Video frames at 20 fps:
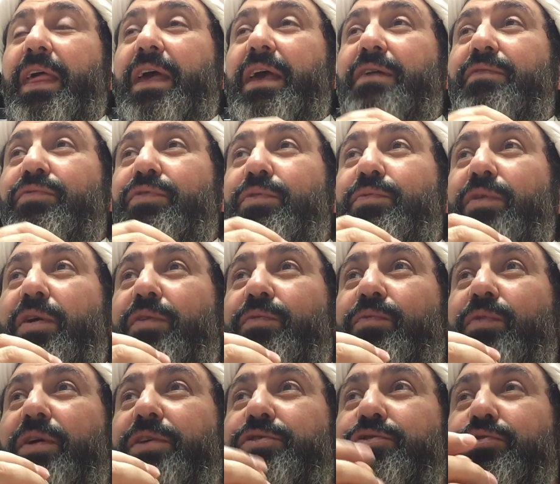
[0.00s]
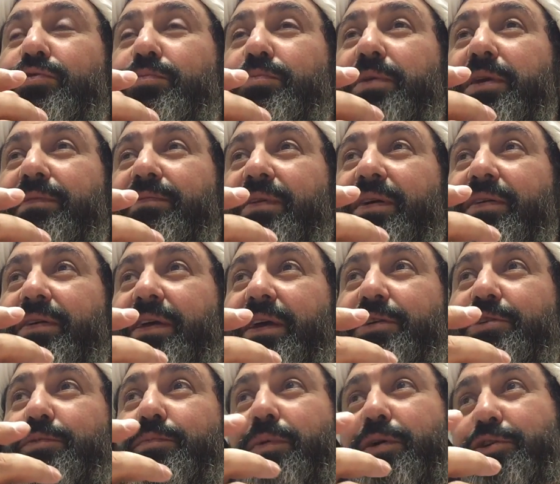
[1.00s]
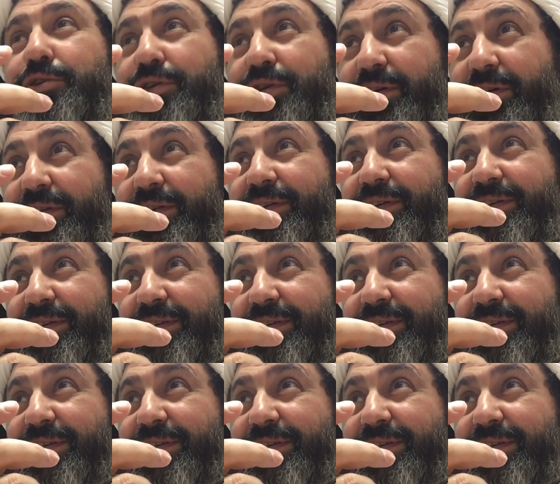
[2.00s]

everyone wants to be very special